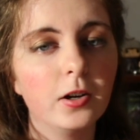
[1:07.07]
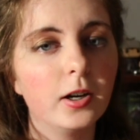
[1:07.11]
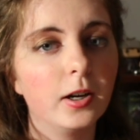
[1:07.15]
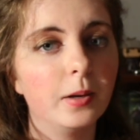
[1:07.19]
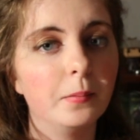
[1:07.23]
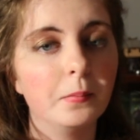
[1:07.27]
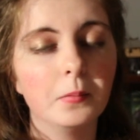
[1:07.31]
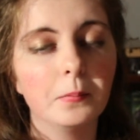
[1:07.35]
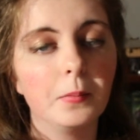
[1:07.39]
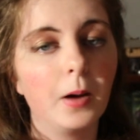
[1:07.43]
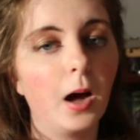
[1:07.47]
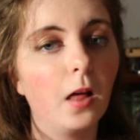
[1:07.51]

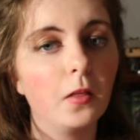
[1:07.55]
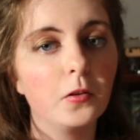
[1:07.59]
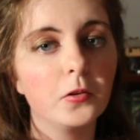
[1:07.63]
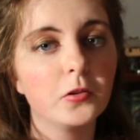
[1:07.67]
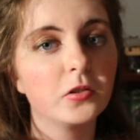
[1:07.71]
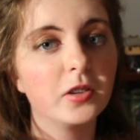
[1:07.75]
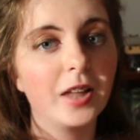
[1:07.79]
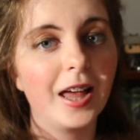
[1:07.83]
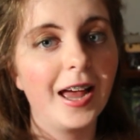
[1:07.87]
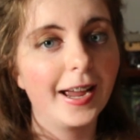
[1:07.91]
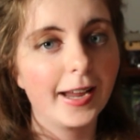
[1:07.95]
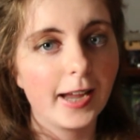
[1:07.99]
It
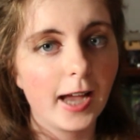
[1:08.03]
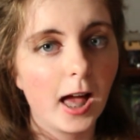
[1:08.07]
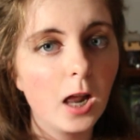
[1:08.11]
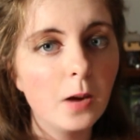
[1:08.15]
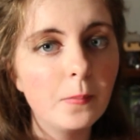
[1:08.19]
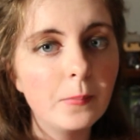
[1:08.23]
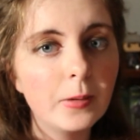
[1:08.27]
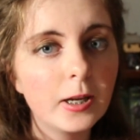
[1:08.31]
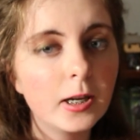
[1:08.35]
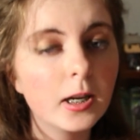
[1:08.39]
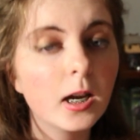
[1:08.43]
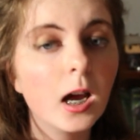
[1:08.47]
bothers the heck out
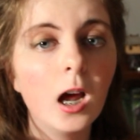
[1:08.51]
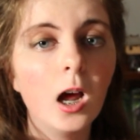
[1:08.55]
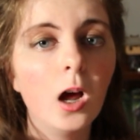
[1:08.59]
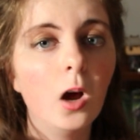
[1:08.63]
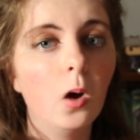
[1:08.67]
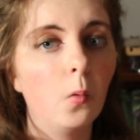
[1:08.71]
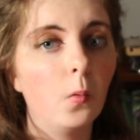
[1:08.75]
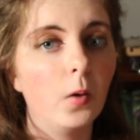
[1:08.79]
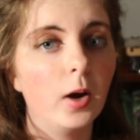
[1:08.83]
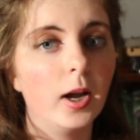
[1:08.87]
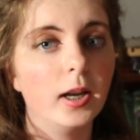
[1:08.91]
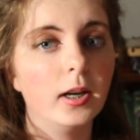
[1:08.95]
of me
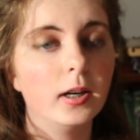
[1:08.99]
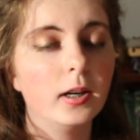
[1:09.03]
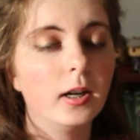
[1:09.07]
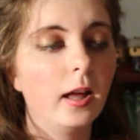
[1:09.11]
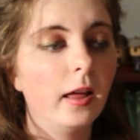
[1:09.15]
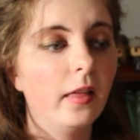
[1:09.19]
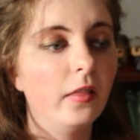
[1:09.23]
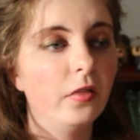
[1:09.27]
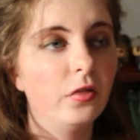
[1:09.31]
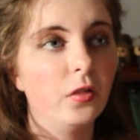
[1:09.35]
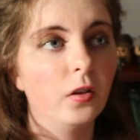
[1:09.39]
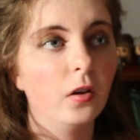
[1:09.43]
when
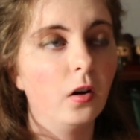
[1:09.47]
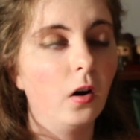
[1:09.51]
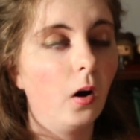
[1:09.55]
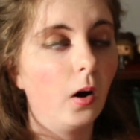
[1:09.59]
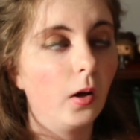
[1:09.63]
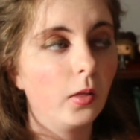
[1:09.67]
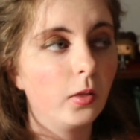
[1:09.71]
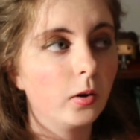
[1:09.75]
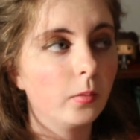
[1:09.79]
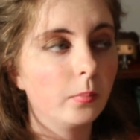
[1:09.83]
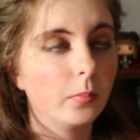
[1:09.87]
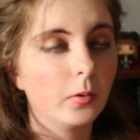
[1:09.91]
the
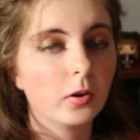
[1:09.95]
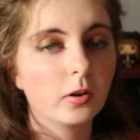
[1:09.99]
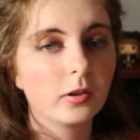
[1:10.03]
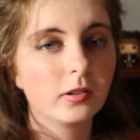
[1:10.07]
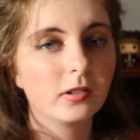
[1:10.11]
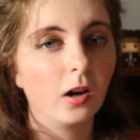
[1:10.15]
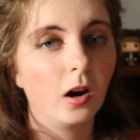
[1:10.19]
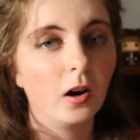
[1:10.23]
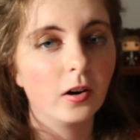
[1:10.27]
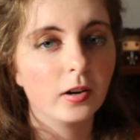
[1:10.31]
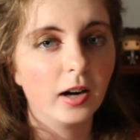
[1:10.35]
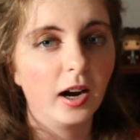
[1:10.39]
author
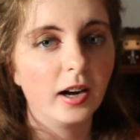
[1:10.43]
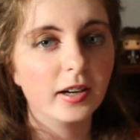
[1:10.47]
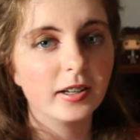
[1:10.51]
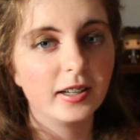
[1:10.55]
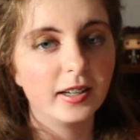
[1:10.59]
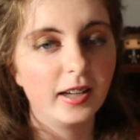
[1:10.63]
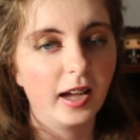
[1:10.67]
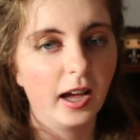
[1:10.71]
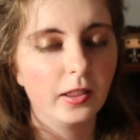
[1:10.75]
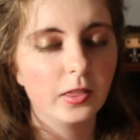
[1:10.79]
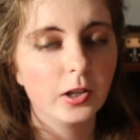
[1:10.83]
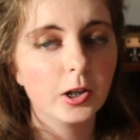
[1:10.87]
books are not
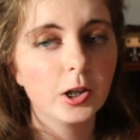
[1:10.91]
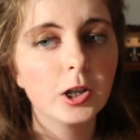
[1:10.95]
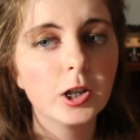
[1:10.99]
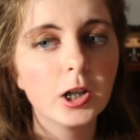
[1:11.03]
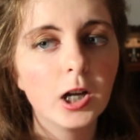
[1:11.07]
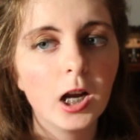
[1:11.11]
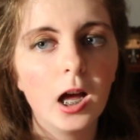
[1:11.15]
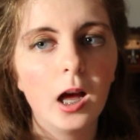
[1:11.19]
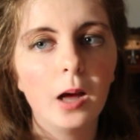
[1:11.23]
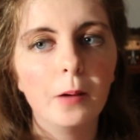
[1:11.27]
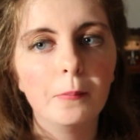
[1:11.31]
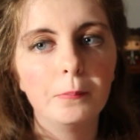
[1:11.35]
together,
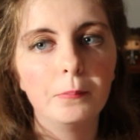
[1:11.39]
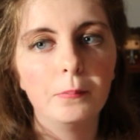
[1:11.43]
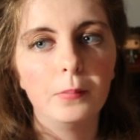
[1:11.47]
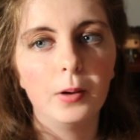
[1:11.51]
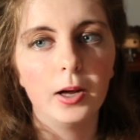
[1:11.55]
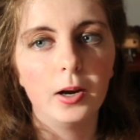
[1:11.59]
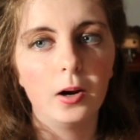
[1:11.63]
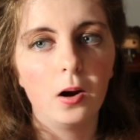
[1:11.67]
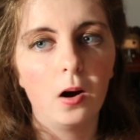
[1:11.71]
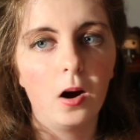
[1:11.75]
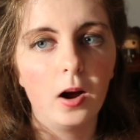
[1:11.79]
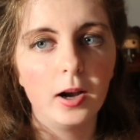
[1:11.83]

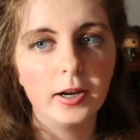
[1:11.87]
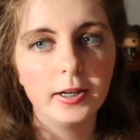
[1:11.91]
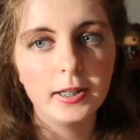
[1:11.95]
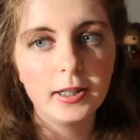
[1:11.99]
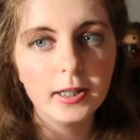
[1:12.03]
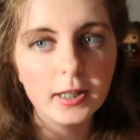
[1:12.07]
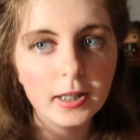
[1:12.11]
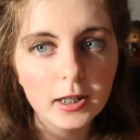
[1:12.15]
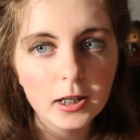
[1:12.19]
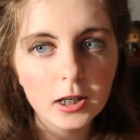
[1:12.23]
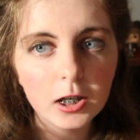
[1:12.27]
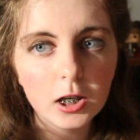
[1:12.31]
but on
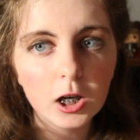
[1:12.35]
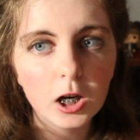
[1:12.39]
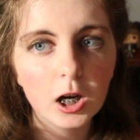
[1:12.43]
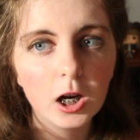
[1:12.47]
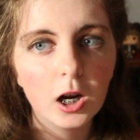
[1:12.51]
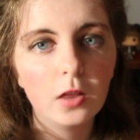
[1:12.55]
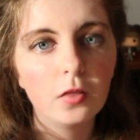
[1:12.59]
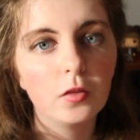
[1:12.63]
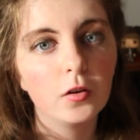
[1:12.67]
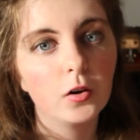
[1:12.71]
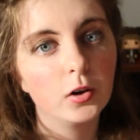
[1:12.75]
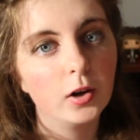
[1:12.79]
here
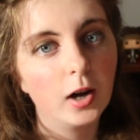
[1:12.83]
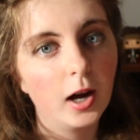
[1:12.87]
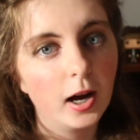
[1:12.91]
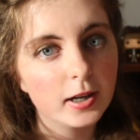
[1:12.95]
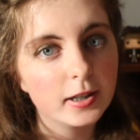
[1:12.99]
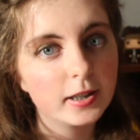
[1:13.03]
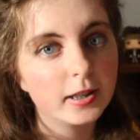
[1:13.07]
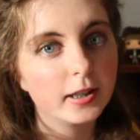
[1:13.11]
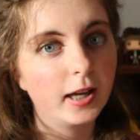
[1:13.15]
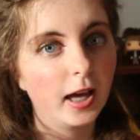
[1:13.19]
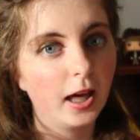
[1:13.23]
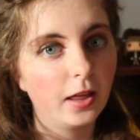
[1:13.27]
they're
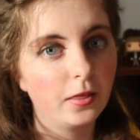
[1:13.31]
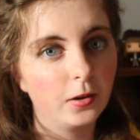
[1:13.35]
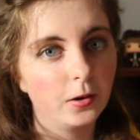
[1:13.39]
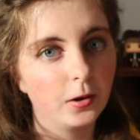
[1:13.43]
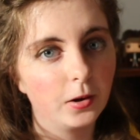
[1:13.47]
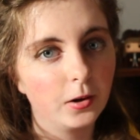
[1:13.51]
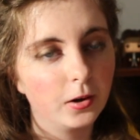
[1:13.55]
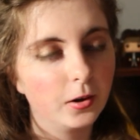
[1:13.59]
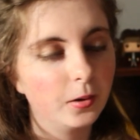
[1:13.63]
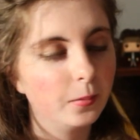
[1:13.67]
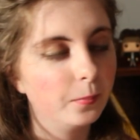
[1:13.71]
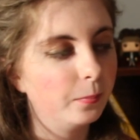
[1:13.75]
not
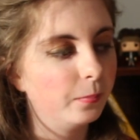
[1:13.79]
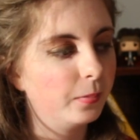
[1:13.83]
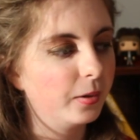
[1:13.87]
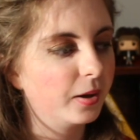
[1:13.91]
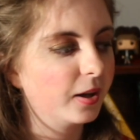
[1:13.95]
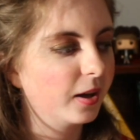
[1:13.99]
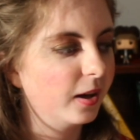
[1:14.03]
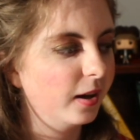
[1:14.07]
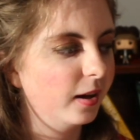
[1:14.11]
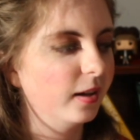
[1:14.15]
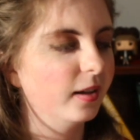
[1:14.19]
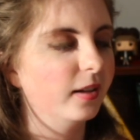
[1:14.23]
together
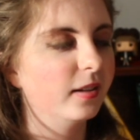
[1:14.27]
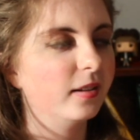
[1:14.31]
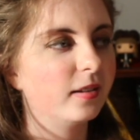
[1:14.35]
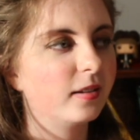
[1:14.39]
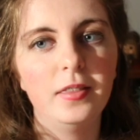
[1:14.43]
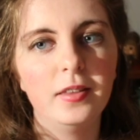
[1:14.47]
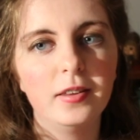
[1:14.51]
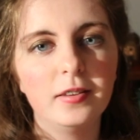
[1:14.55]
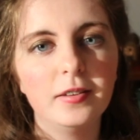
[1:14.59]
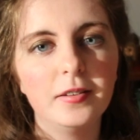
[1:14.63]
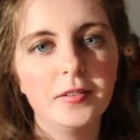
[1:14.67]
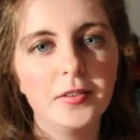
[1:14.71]
because
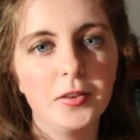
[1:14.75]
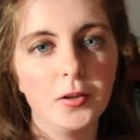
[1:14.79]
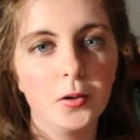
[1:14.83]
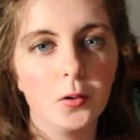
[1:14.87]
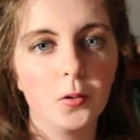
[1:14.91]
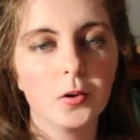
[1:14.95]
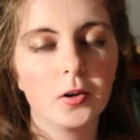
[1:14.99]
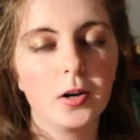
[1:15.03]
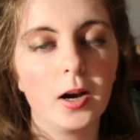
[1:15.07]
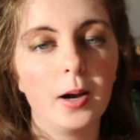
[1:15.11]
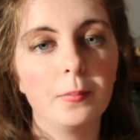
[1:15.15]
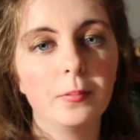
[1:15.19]
this is the
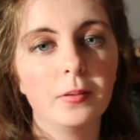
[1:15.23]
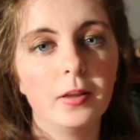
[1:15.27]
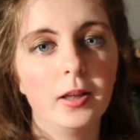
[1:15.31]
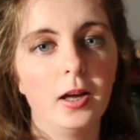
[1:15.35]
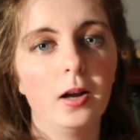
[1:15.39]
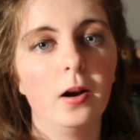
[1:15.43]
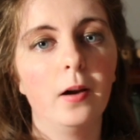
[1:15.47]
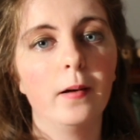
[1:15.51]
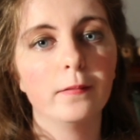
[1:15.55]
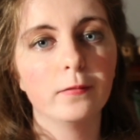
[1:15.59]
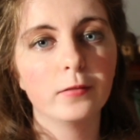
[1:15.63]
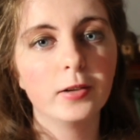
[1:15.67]
order I
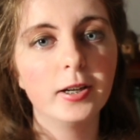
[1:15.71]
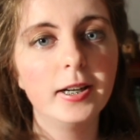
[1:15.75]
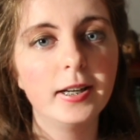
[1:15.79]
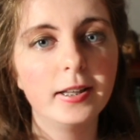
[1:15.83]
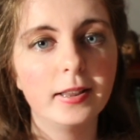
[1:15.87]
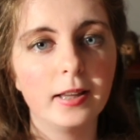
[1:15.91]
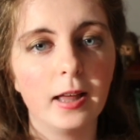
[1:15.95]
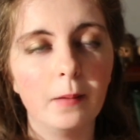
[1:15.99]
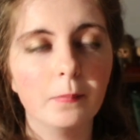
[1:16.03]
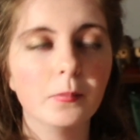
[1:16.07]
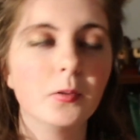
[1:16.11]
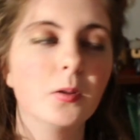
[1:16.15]
plan on
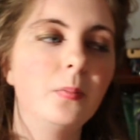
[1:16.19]
reading them.